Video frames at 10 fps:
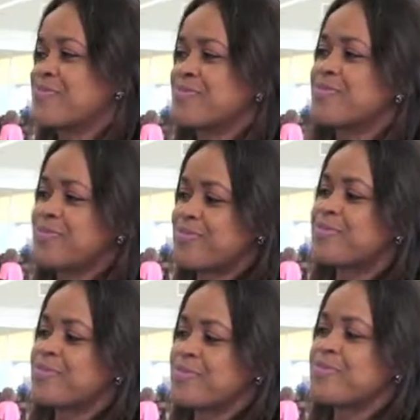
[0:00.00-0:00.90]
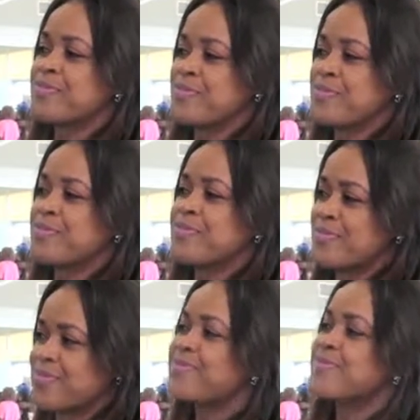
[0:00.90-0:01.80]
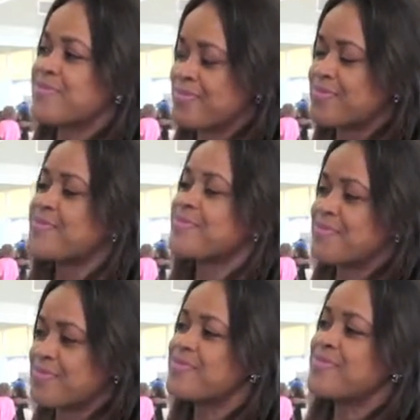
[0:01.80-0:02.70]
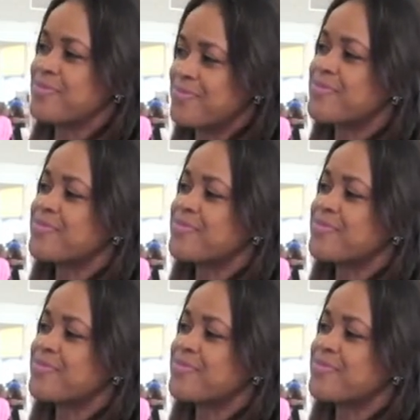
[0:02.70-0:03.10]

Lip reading: (silent)